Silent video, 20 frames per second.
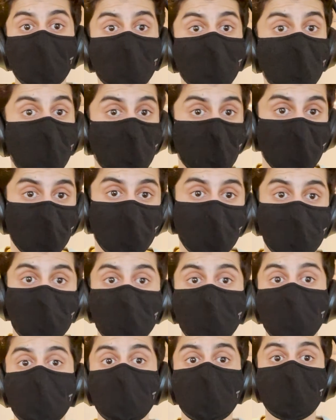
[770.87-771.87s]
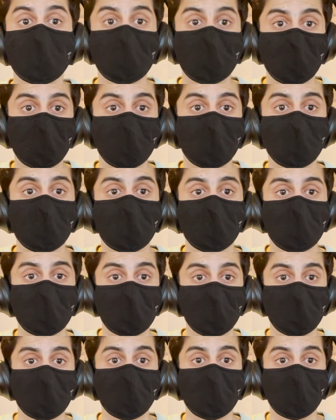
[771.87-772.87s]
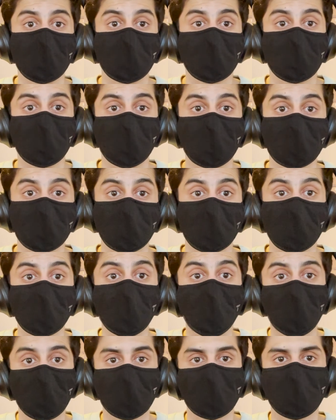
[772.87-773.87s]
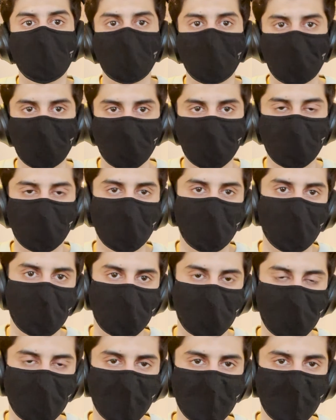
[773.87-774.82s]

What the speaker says: benefits, which will give them it's a long-term plan.